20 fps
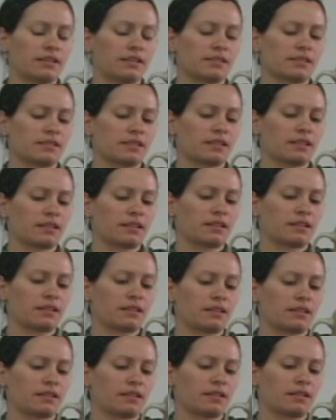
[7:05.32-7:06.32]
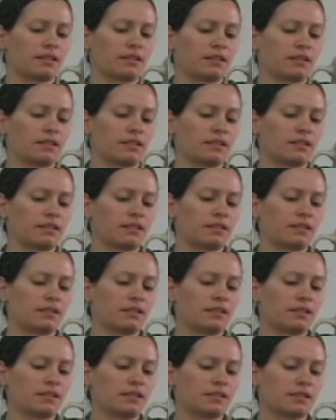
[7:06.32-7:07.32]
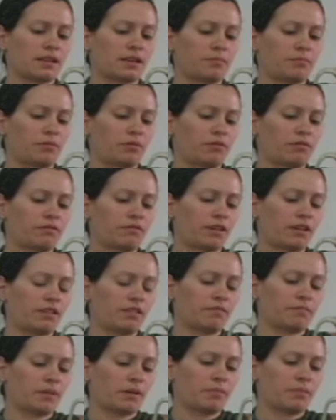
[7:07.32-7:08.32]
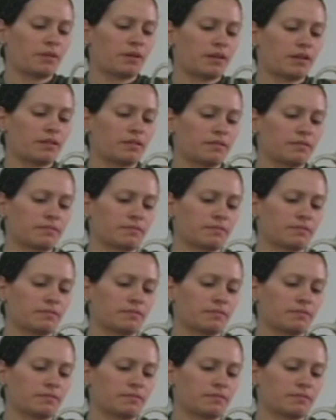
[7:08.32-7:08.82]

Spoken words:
as the side profile of my pot.